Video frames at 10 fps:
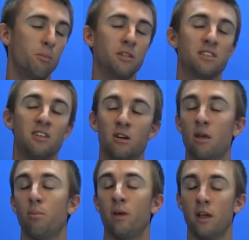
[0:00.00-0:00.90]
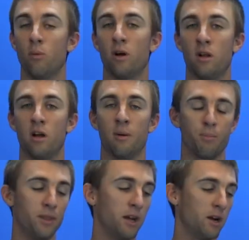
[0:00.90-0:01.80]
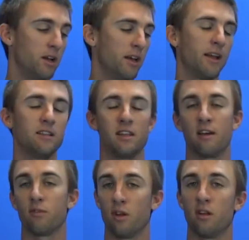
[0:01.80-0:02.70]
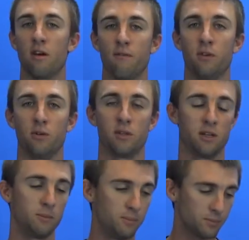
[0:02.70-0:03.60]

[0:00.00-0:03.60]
but still it played well up there, and I did have good enough feel there.